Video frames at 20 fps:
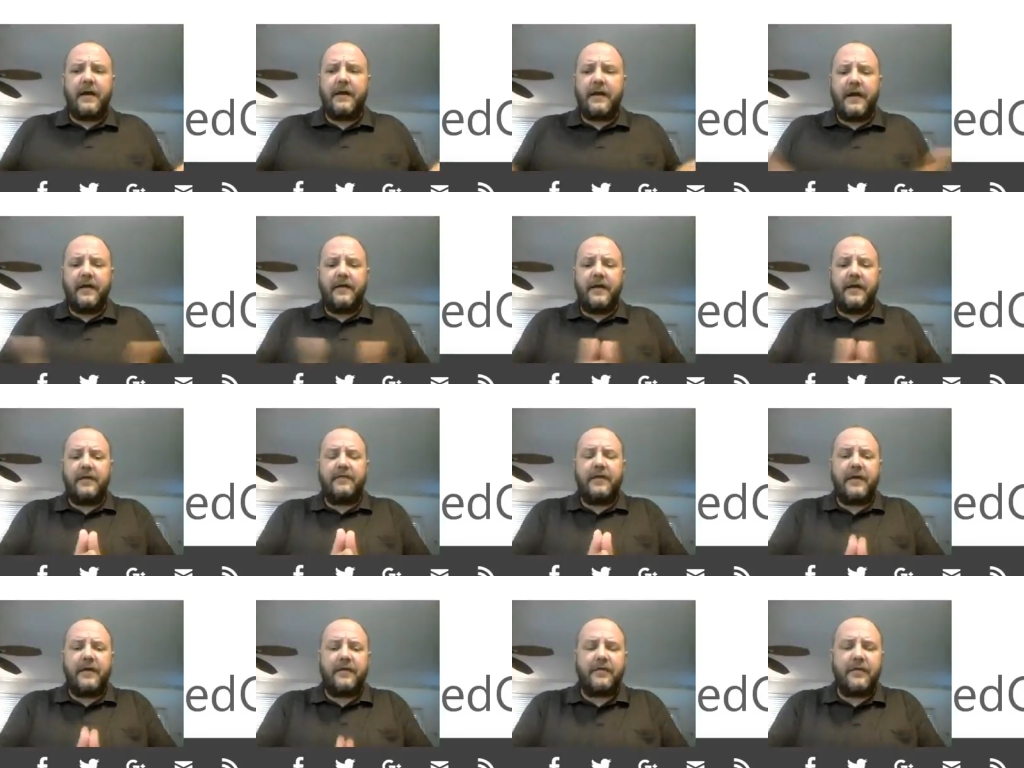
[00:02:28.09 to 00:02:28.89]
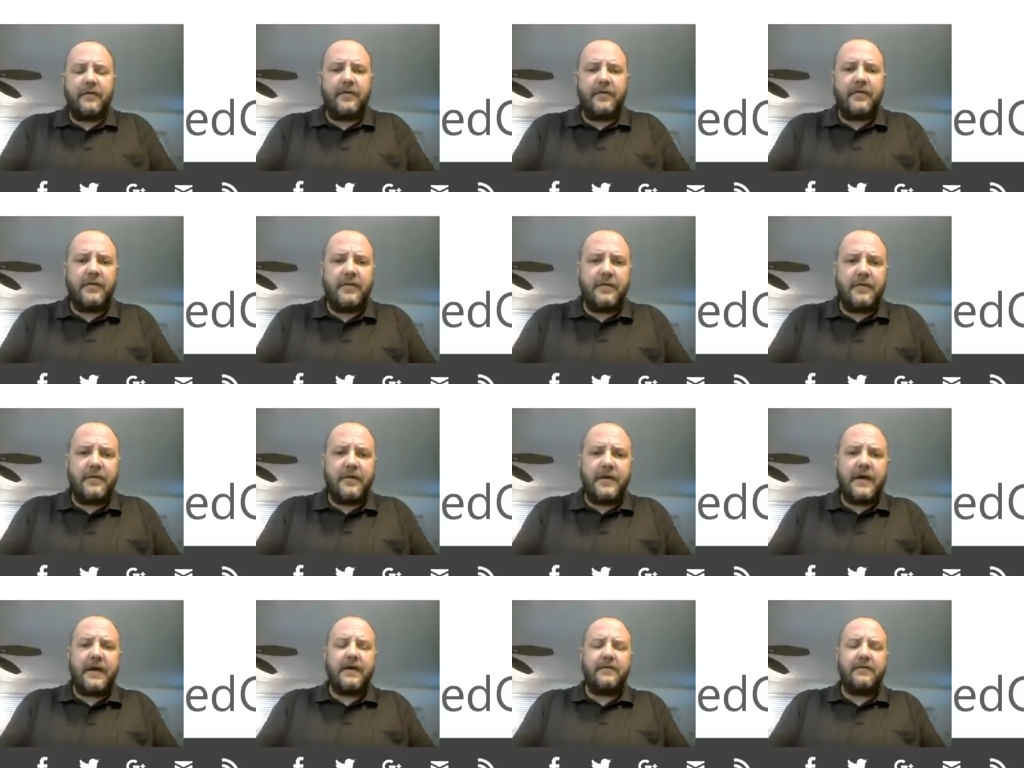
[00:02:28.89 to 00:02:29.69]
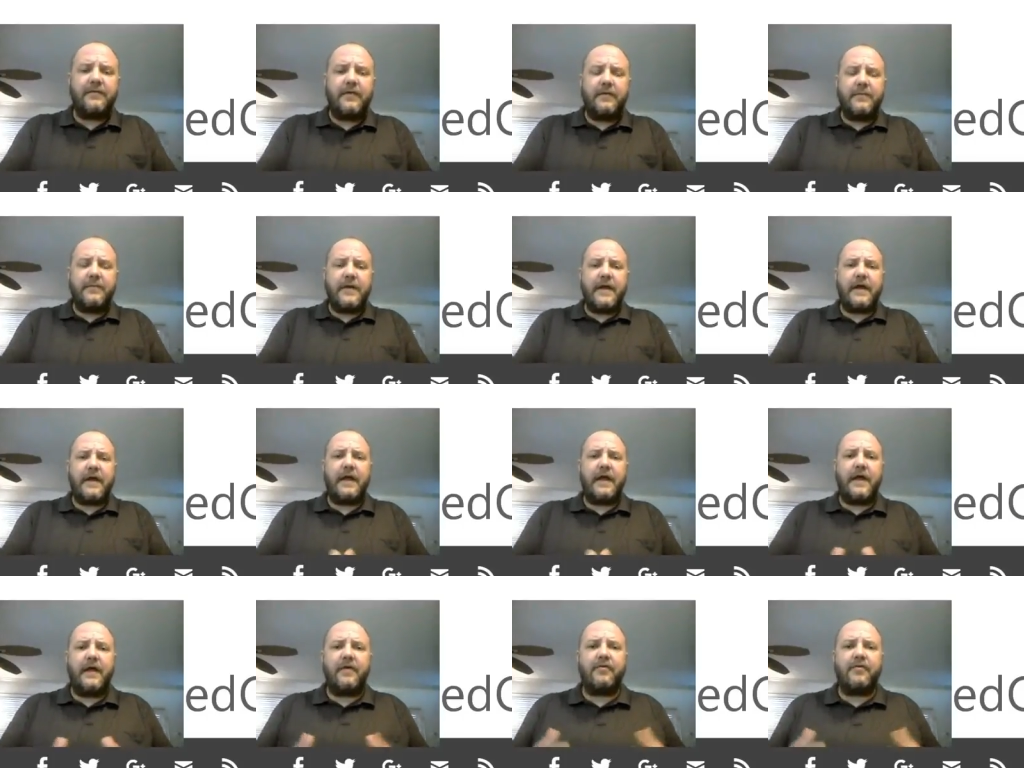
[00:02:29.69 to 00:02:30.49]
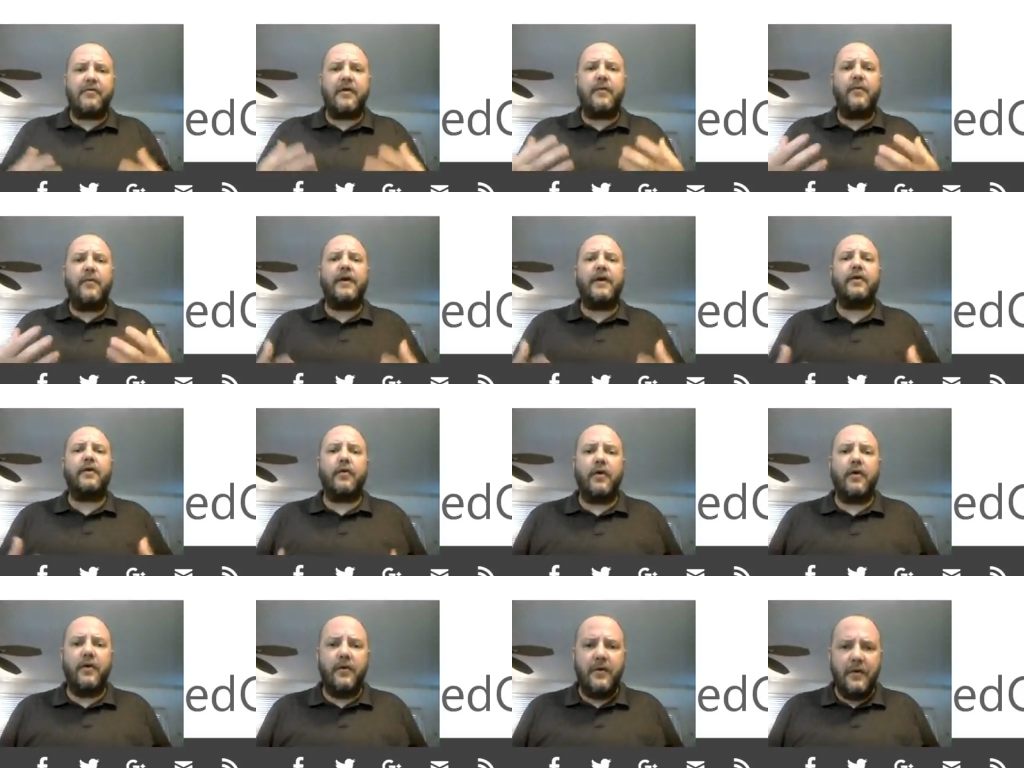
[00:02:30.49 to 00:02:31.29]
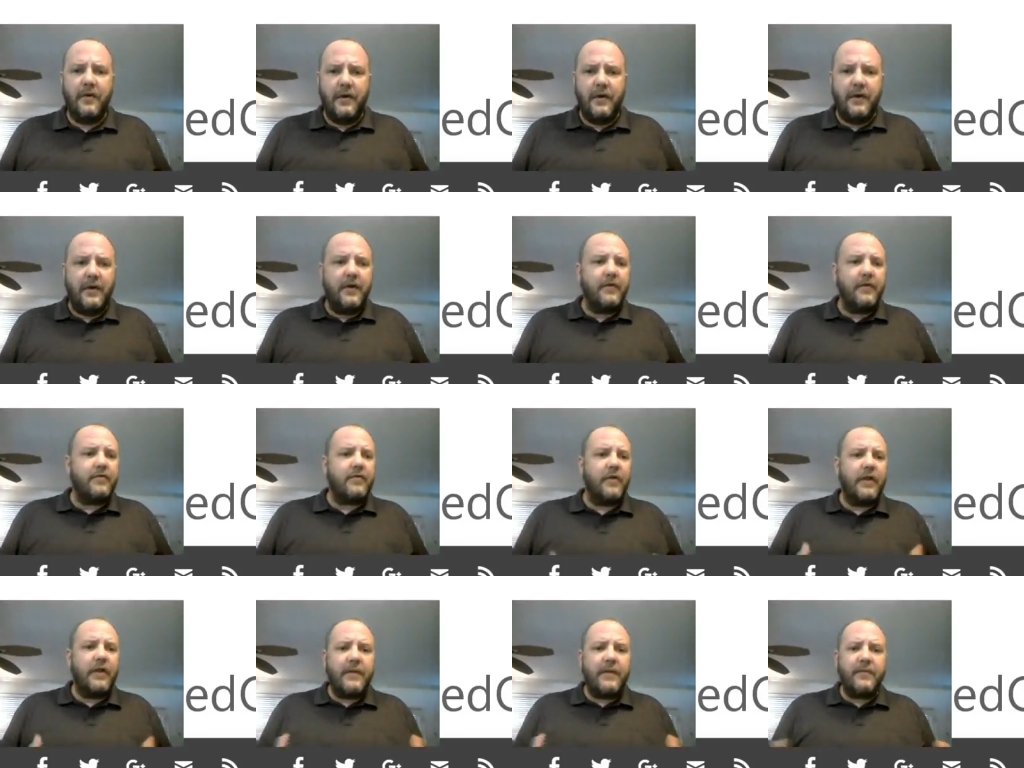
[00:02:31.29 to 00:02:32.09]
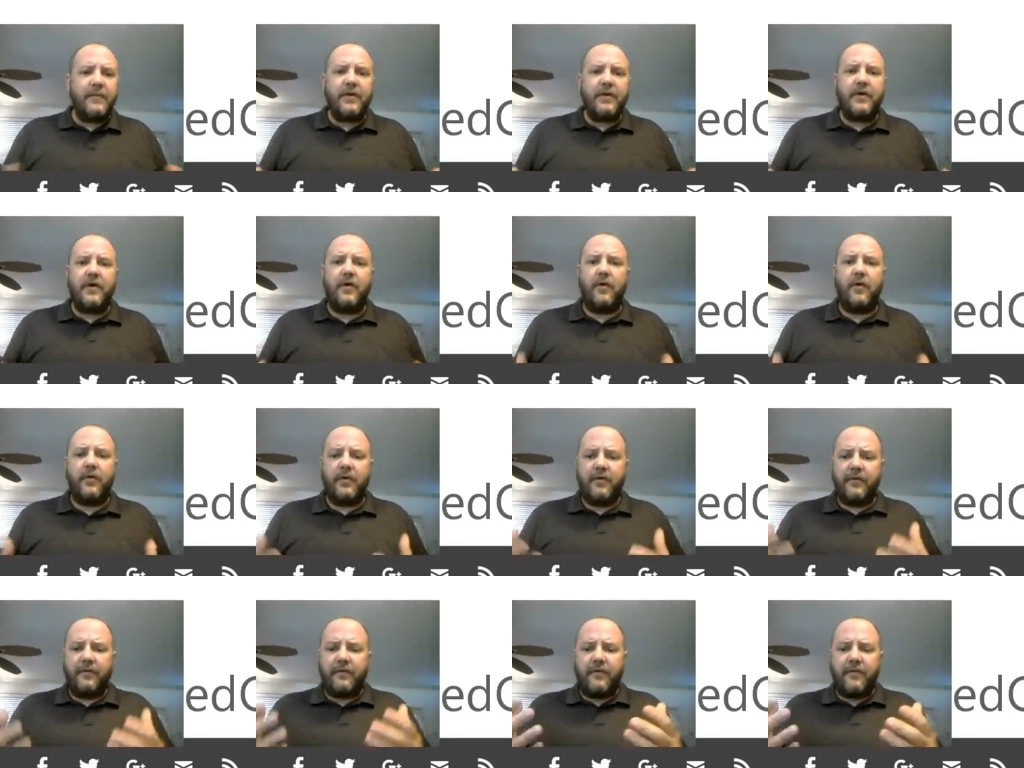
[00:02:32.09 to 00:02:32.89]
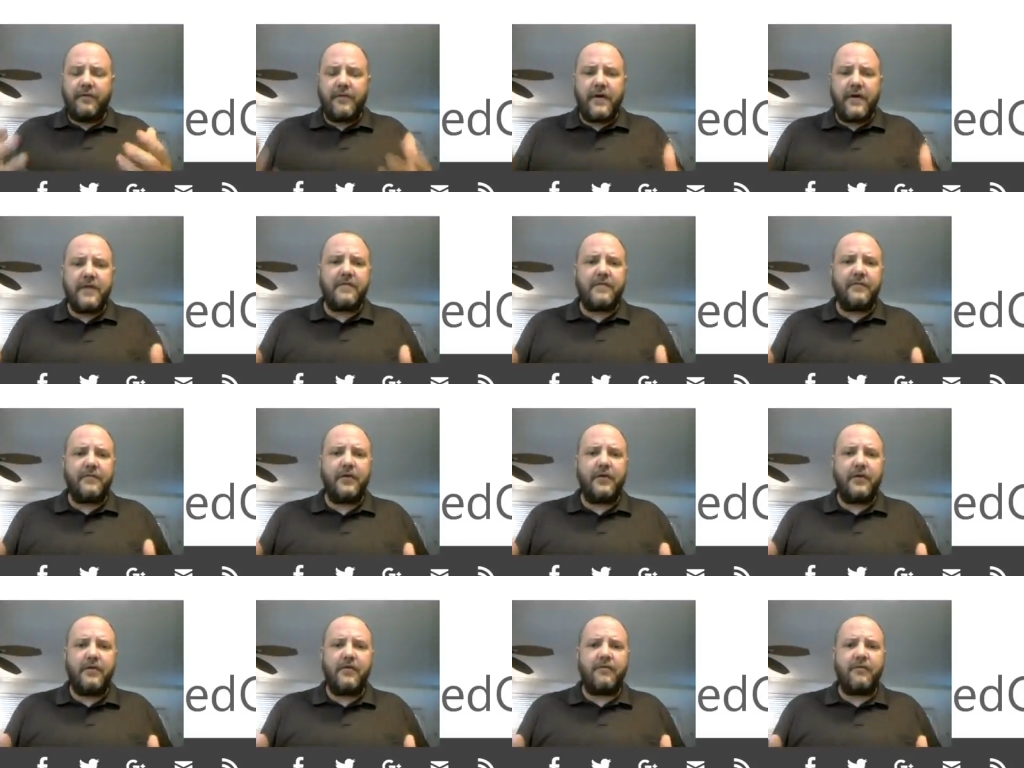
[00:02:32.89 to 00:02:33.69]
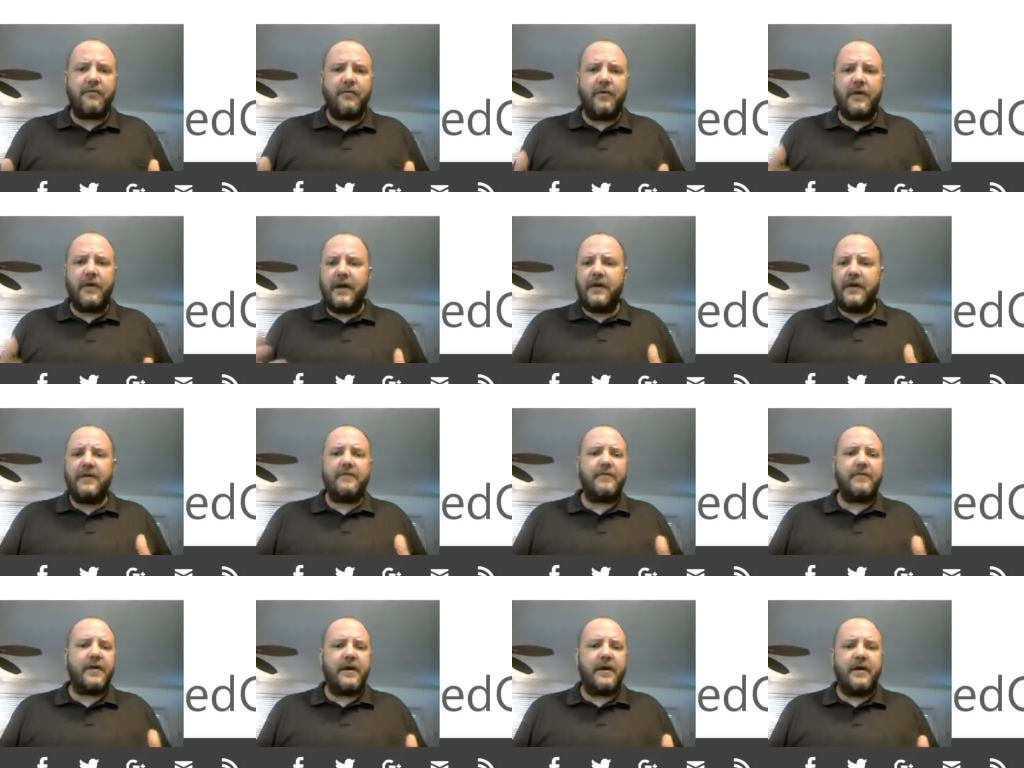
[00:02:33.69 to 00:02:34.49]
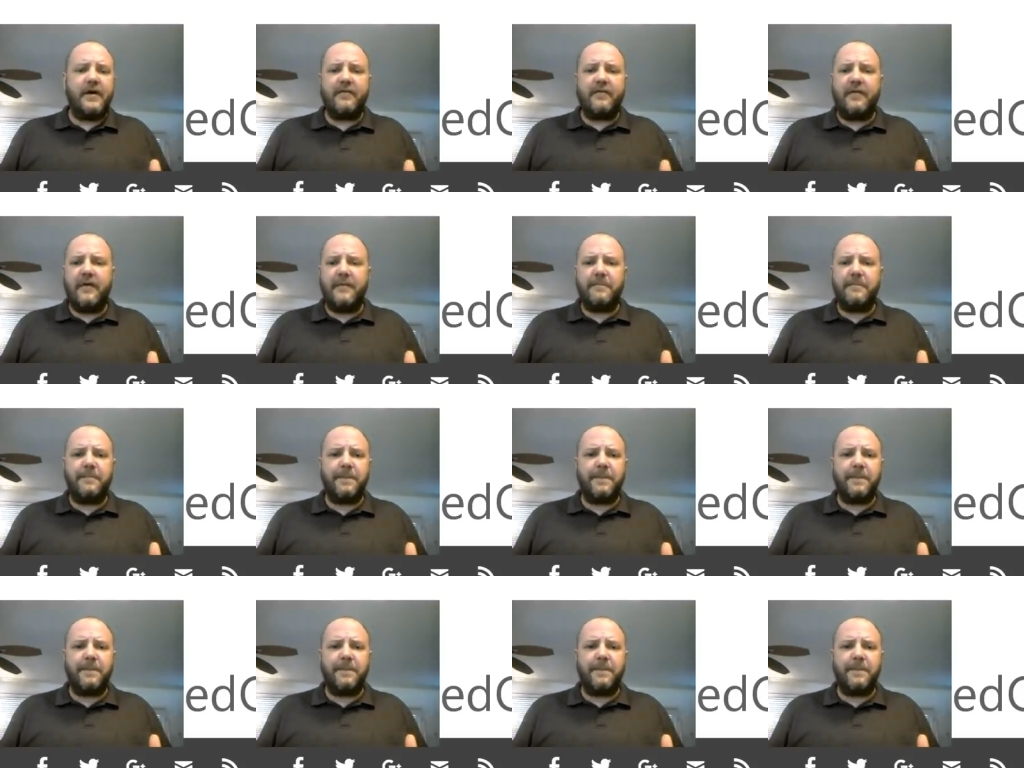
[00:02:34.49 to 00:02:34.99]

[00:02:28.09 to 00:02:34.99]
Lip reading: I take the negative feedback as a way to grow. So let me know. If you find something useful in any of my content,